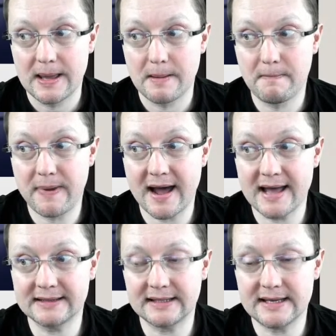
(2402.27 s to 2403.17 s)

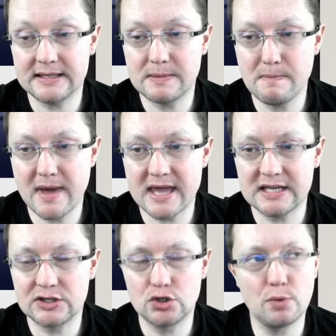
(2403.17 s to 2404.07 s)
but it
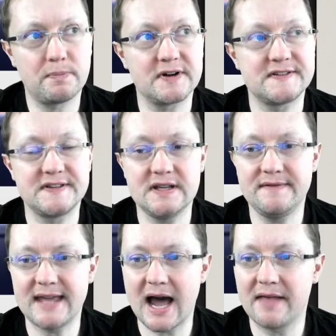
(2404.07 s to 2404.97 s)
makes you perceive
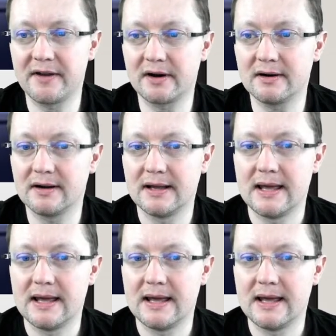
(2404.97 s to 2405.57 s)
the other